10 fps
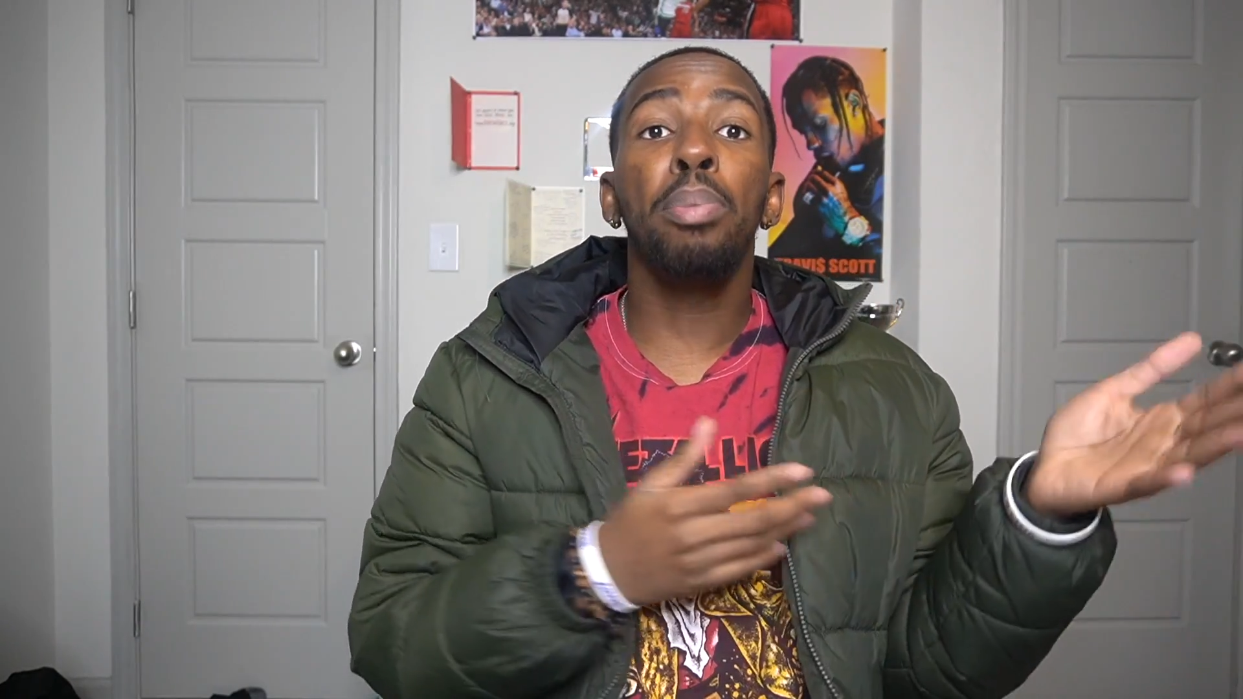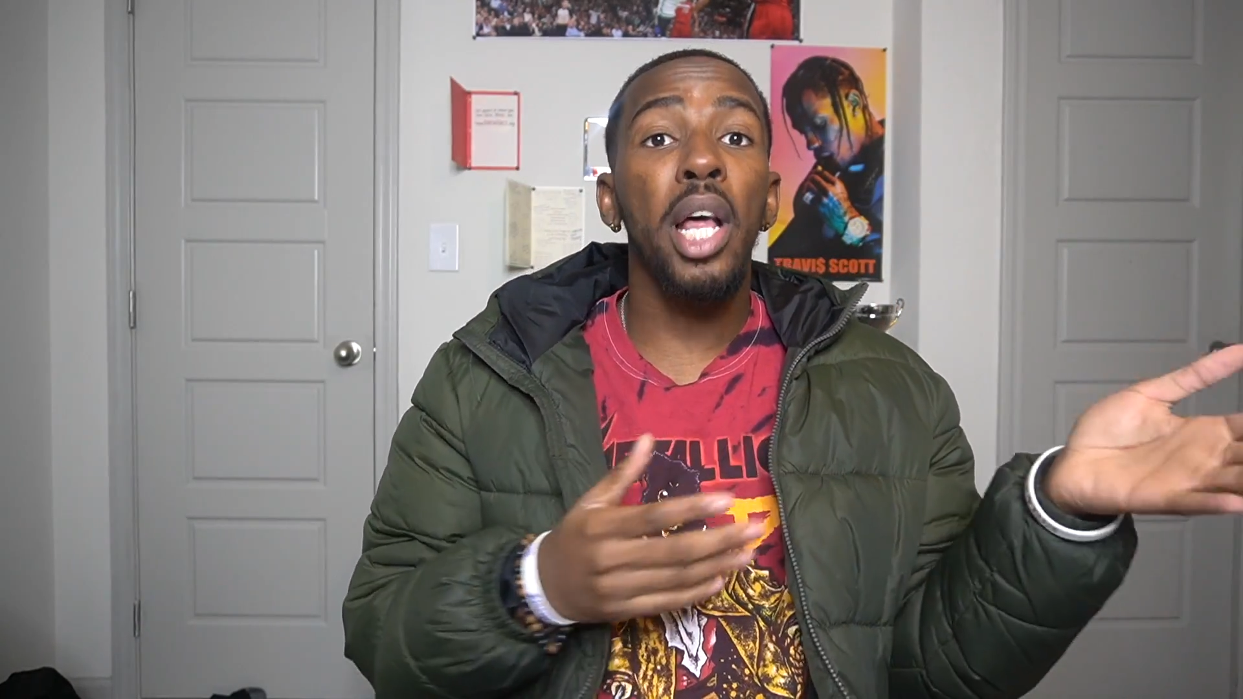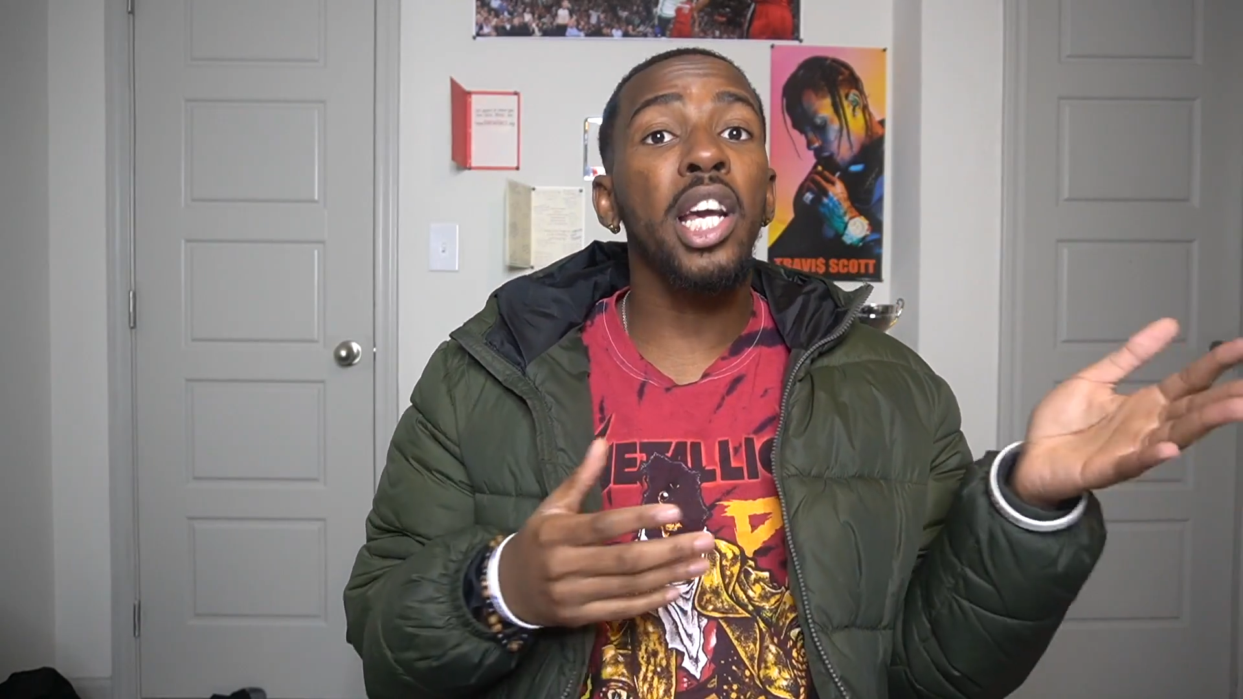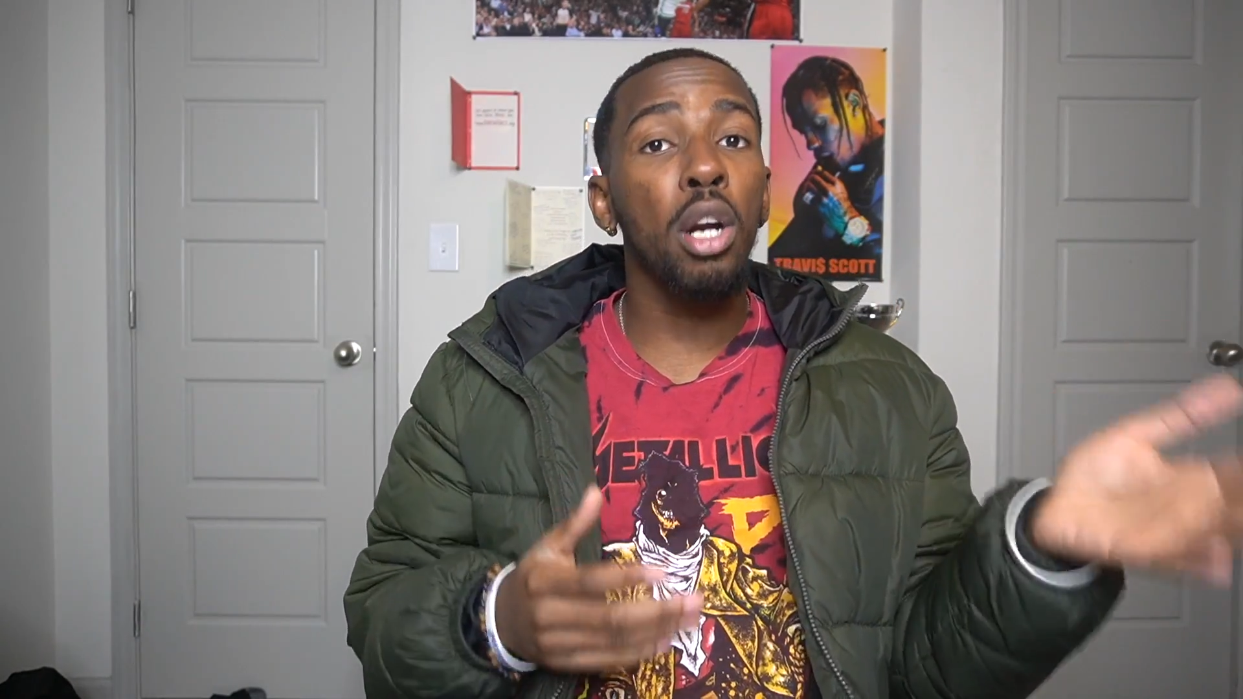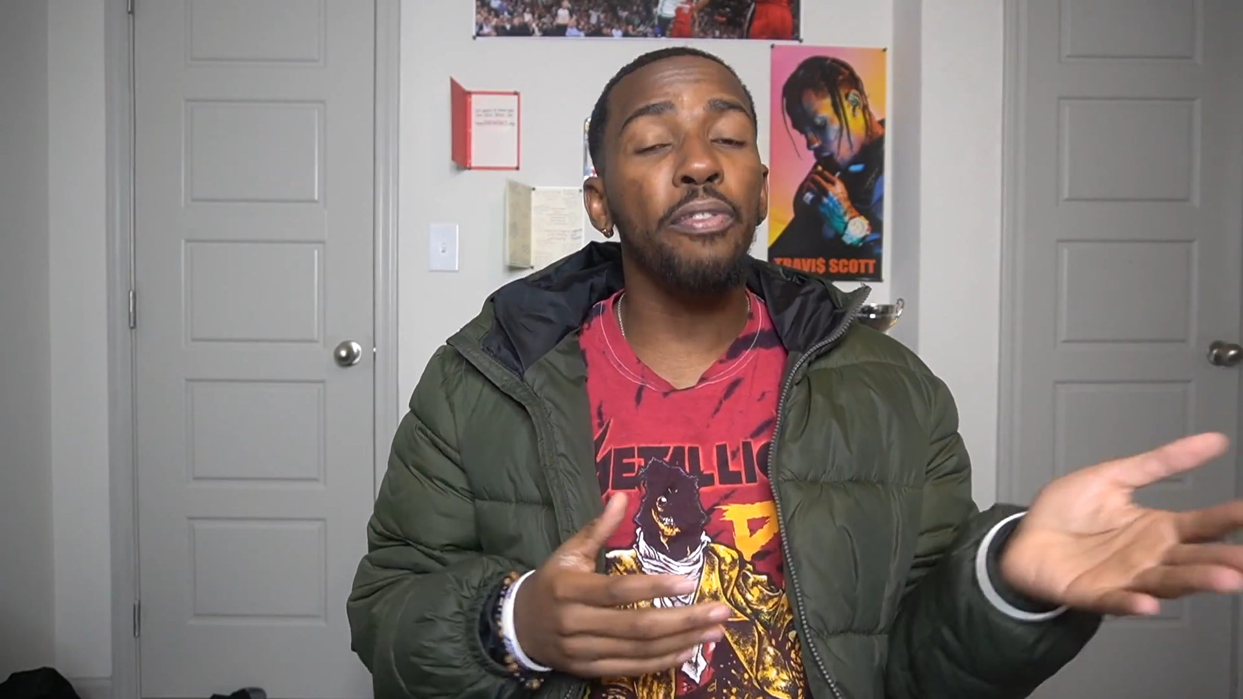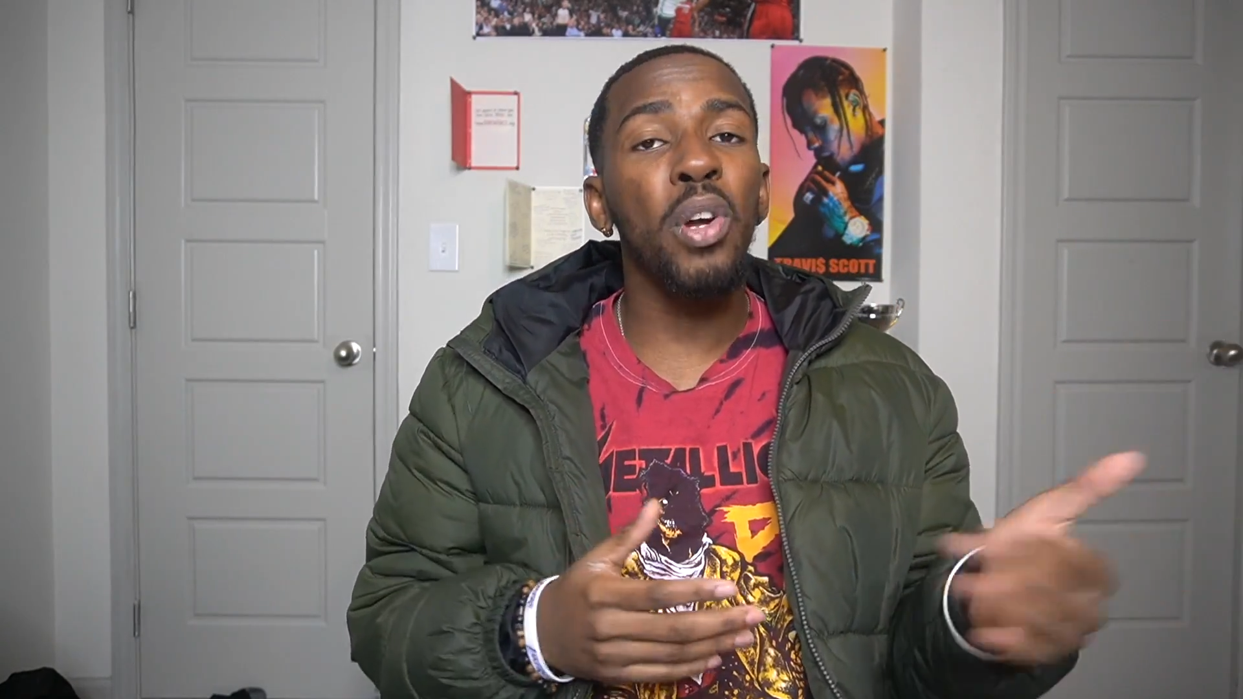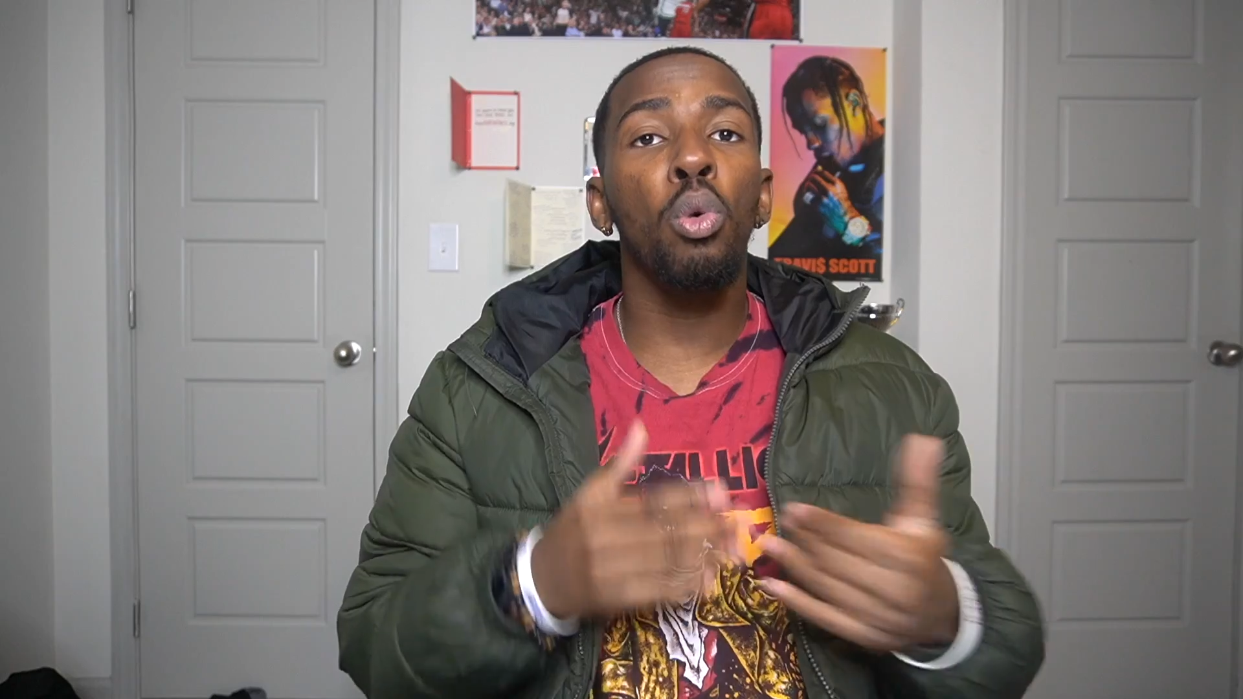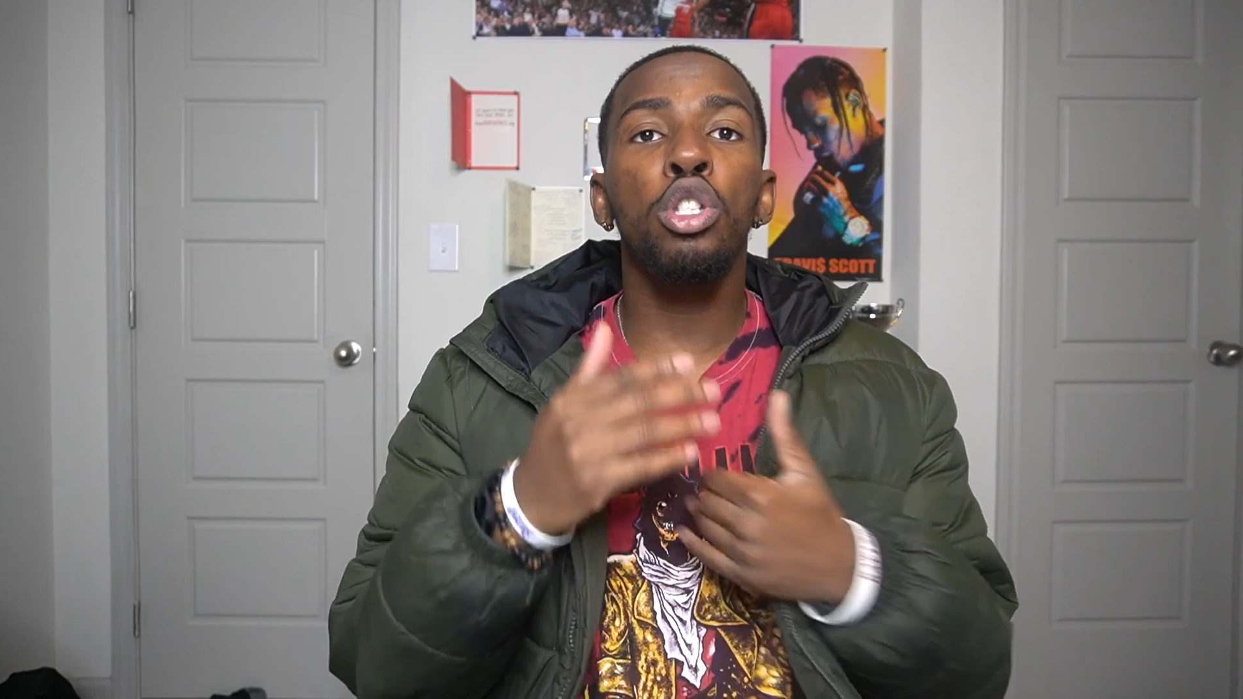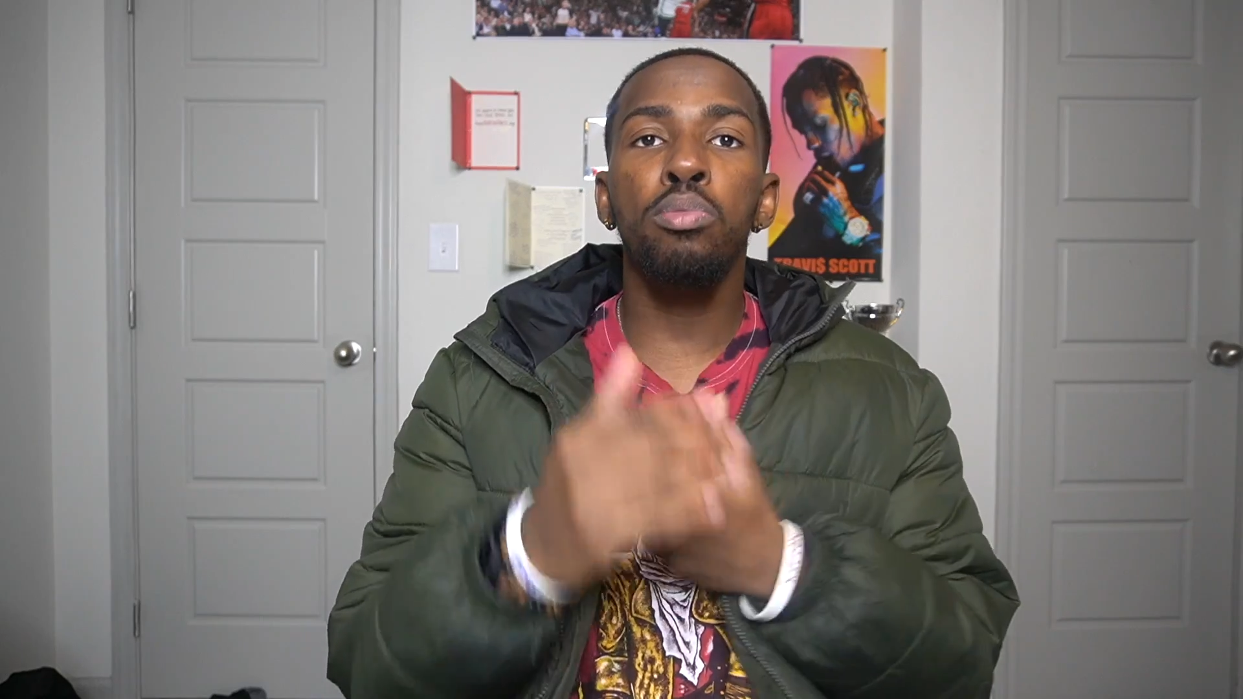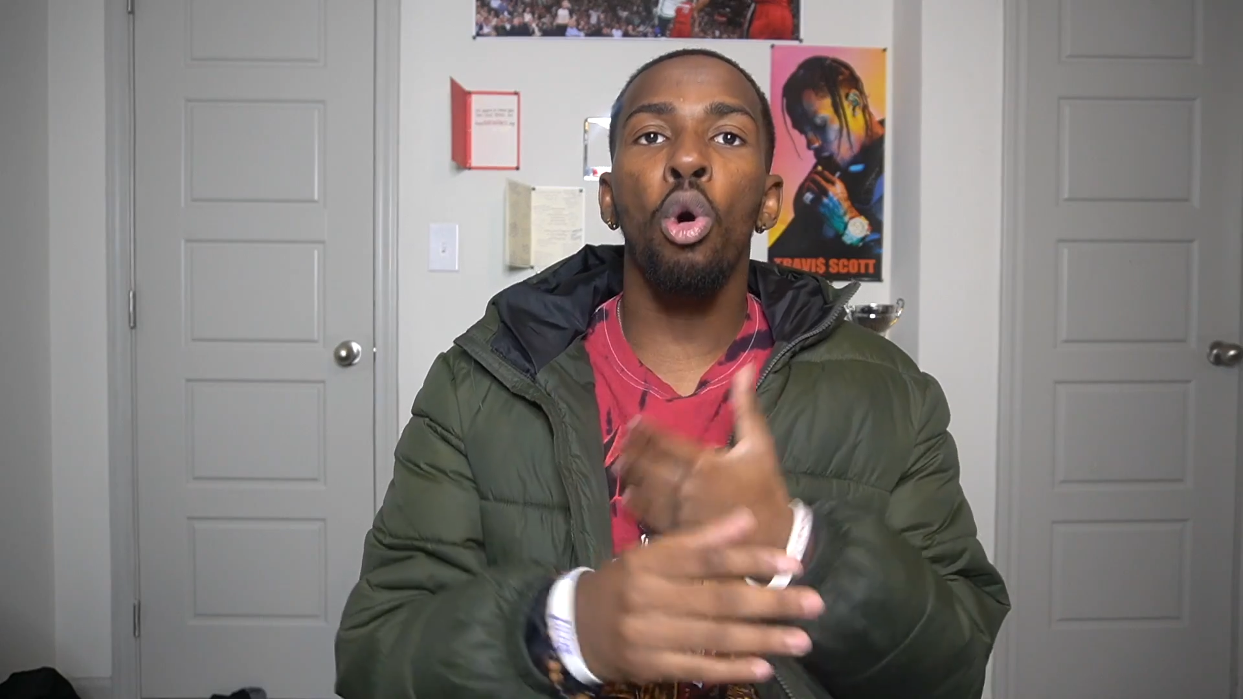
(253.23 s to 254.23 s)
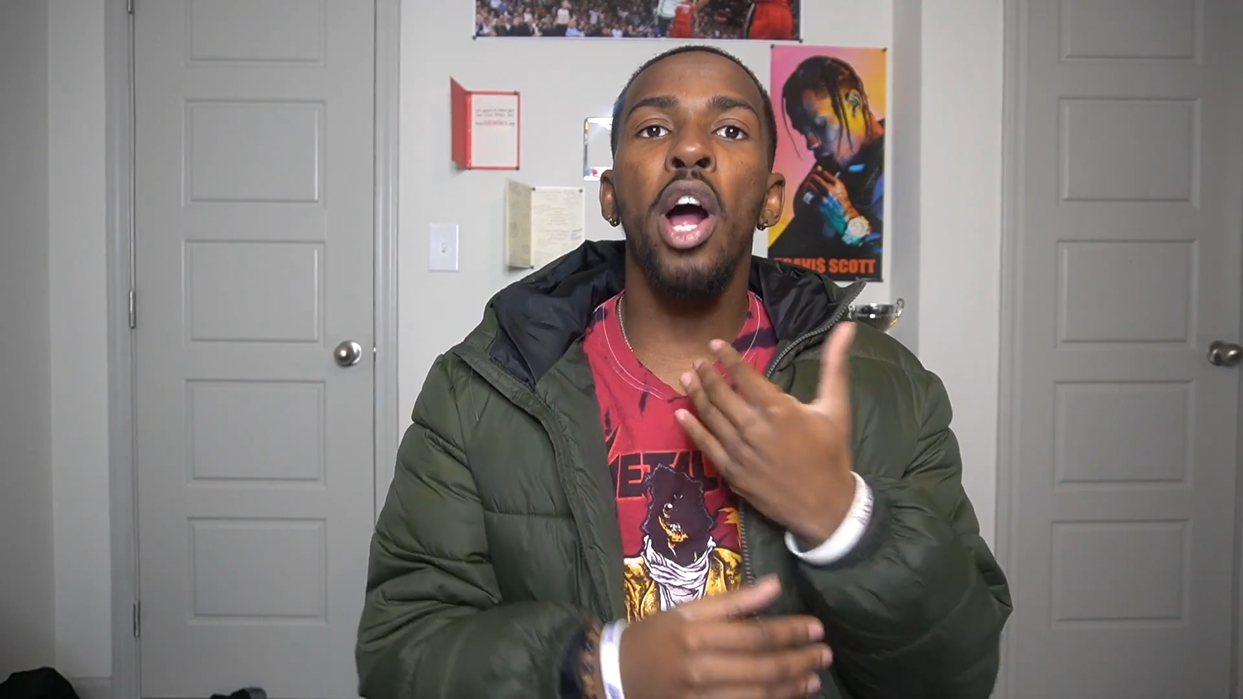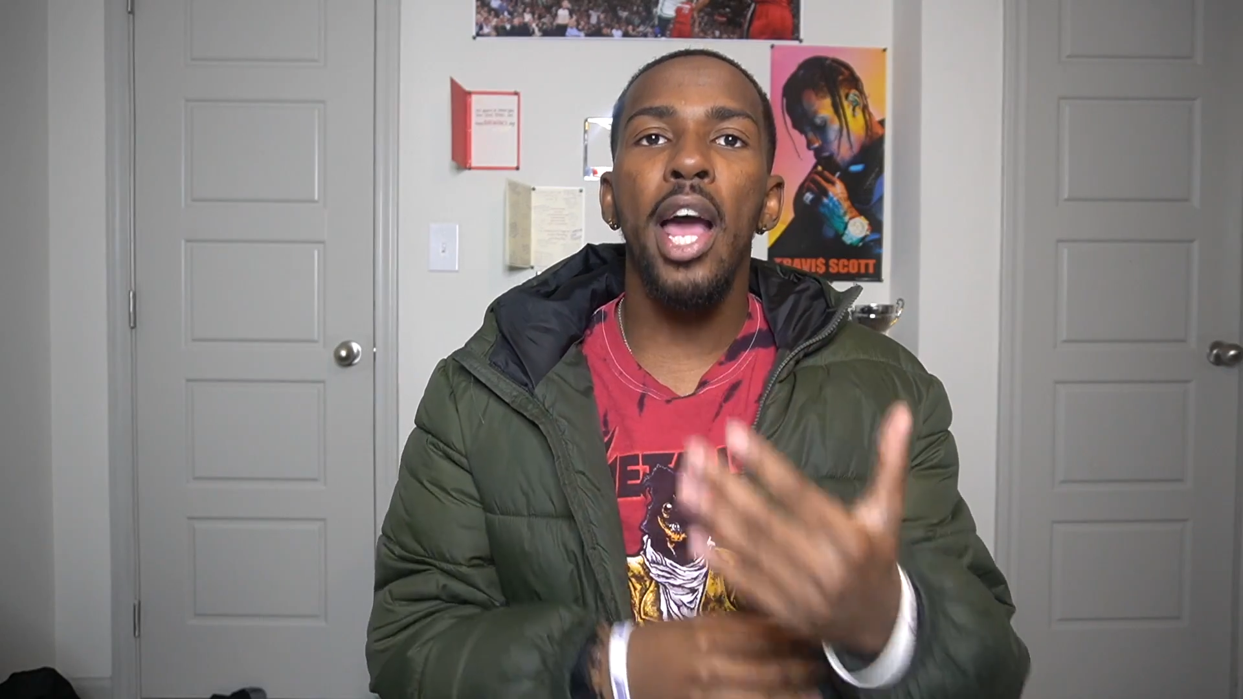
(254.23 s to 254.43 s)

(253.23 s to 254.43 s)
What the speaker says: Blake Griffin was more